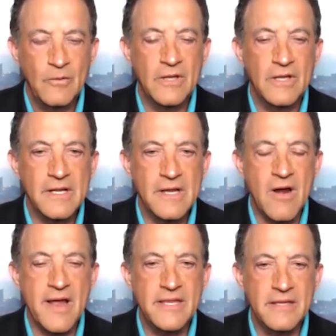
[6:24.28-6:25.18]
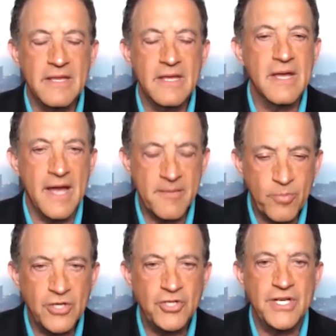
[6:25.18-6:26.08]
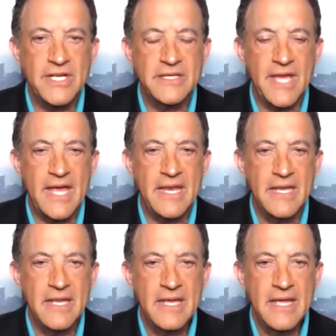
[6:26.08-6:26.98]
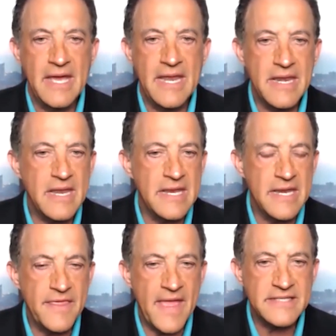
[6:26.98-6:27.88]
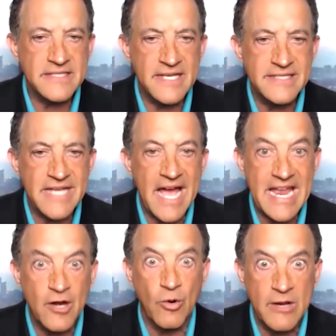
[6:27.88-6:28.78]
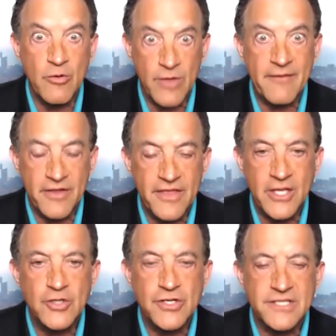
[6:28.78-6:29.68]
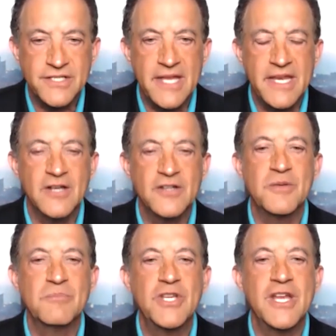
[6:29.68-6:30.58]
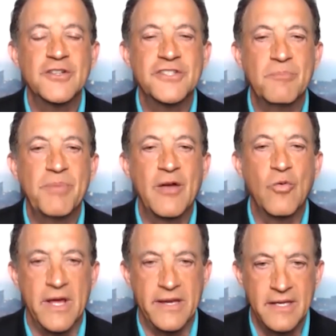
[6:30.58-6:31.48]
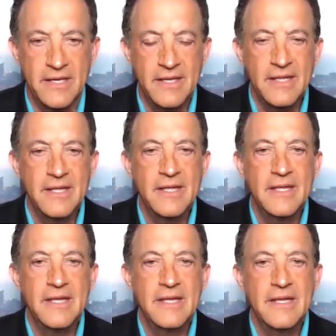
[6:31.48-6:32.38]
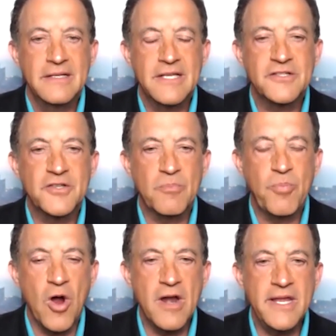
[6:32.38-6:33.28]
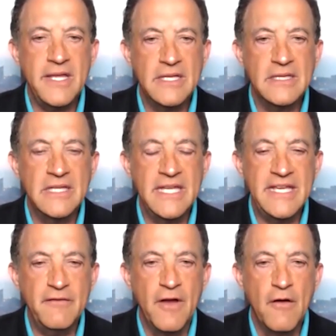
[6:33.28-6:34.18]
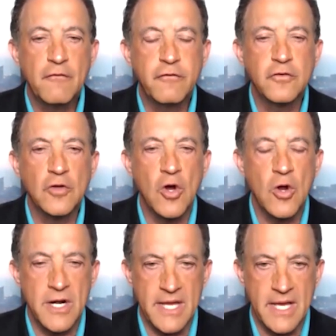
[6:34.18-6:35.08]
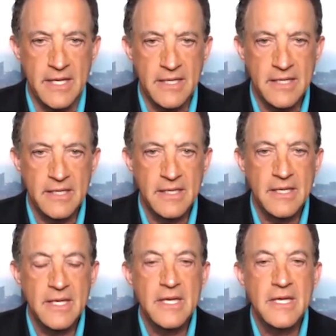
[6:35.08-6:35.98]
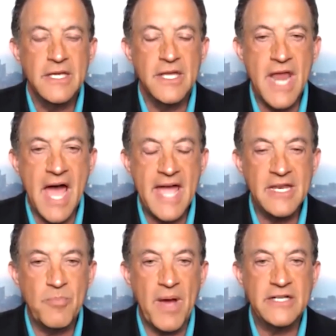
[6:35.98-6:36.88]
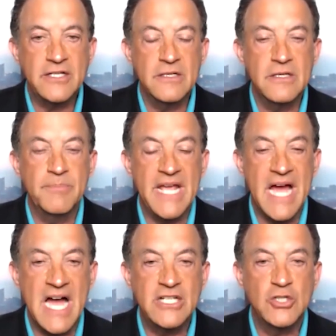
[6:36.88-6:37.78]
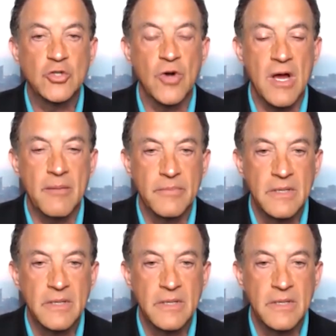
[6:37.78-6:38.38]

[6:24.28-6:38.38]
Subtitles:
Well, all right. I appreciate that. And in that sense, I agree with everything you just said. Here's the big one. Does the party leave Florida united by behind Trump